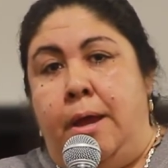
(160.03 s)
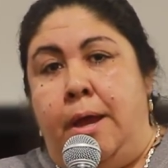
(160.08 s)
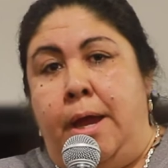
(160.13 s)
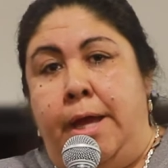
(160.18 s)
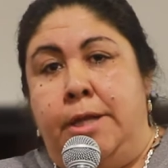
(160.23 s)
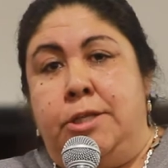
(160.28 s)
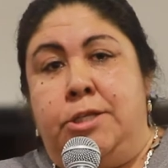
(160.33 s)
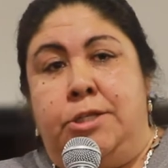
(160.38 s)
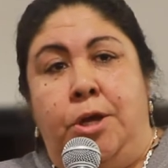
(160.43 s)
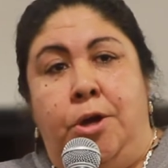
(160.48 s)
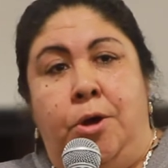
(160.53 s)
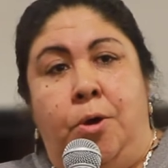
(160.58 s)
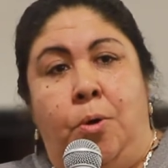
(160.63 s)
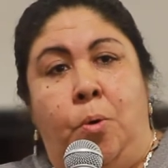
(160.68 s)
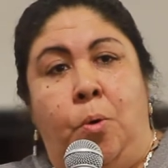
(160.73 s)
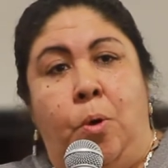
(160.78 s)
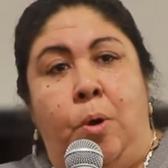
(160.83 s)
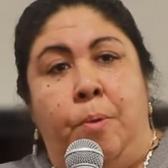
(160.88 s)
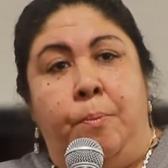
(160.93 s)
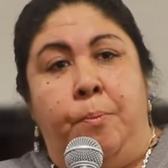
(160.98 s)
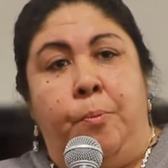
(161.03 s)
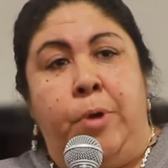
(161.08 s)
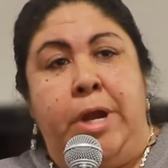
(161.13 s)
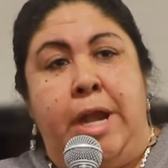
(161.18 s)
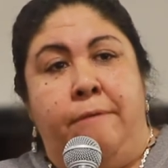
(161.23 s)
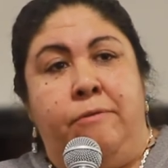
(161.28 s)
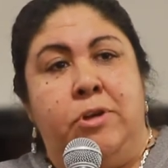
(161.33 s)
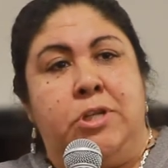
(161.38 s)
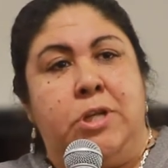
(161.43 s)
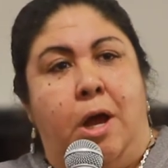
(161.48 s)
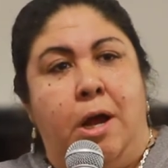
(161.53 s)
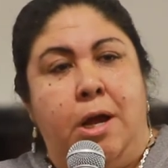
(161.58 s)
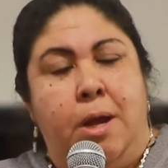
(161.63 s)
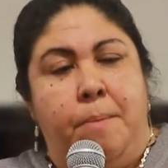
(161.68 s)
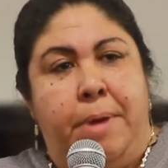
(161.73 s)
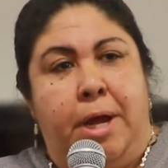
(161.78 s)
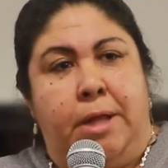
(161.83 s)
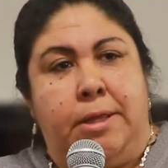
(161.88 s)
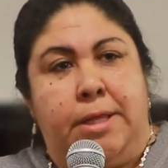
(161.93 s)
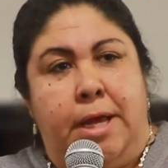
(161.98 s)
And so we never talk
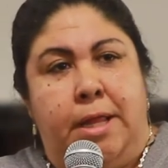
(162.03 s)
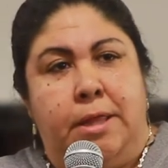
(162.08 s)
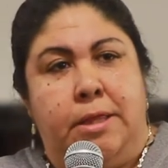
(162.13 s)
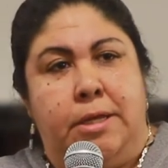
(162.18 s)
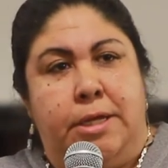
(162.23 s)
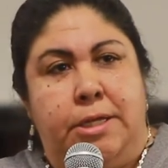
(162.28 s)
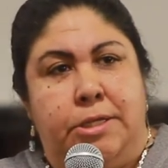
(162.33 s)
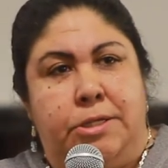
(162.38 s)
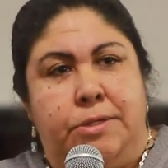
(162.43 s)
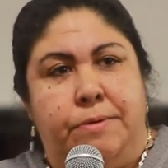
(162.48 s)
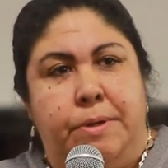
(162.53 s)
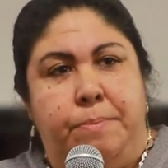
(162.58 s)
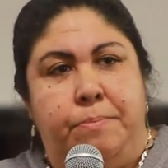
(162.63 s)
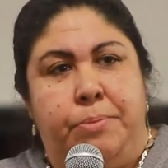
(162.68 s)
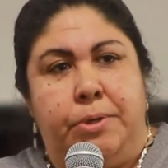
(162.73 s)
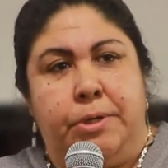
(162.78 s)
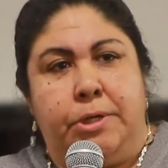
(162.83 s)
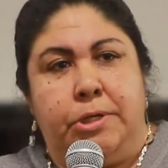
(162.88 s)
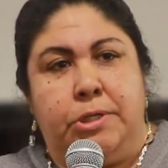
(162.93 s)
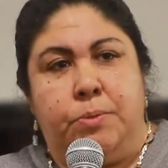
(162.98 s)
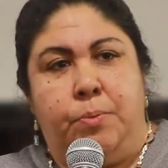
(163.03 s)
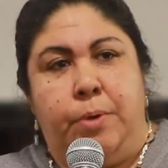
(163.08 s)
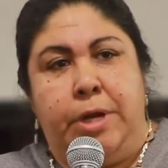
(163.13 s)
about that in the history books.